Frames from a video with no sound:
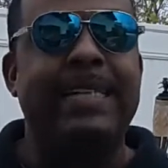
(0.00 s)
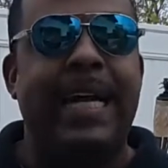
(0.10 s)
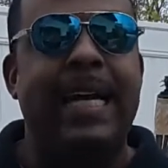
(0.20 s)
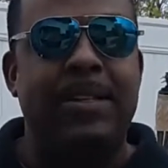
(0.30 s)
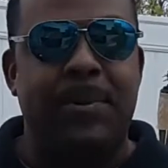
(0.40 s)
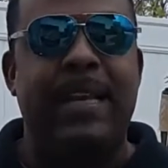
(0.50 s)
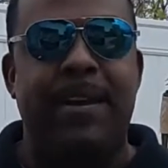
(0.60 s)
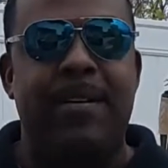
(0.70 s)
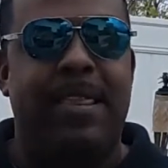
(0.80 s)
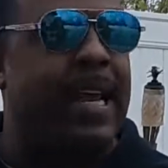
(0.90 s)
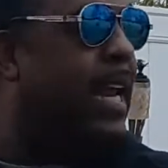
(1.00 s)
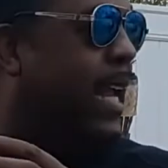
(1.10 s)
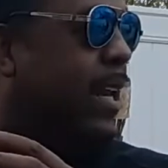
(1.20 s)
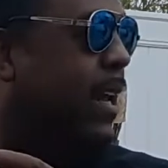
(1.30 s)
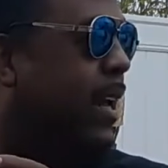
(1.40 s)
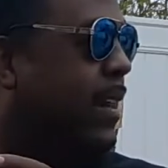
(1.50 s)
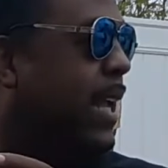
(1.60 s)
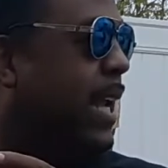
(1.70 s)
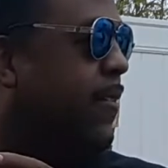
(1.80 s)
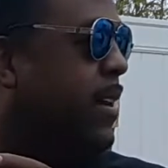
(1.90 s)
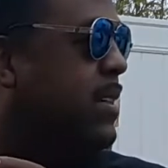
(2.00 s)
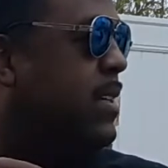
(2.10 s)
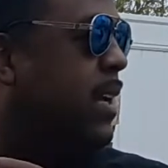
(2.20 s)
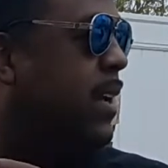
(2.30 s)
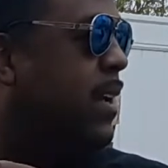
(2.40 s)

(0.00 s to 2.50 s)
done with everything, and they give you this